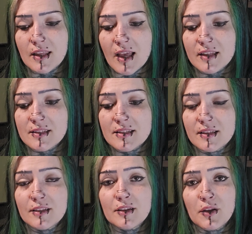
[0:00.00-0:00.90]
get
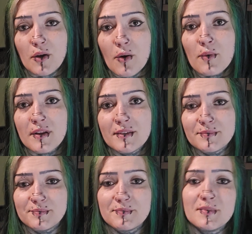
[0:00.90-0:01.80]
going,
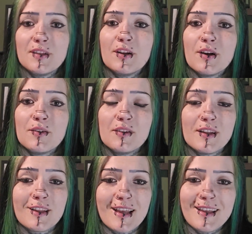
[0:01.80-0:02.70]

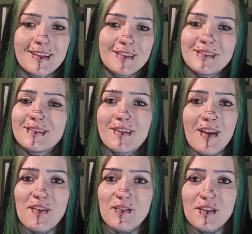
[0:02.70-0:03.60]
get
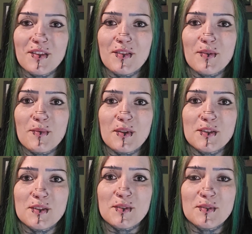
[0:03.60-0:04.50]
everything that we
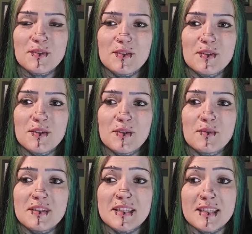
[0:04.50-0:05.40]
choose to do
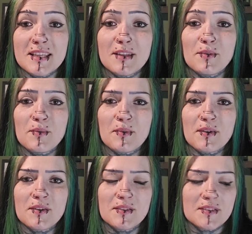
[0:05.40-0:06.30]
and see in the
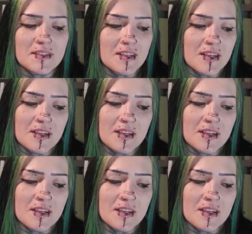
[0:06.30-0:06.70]
world.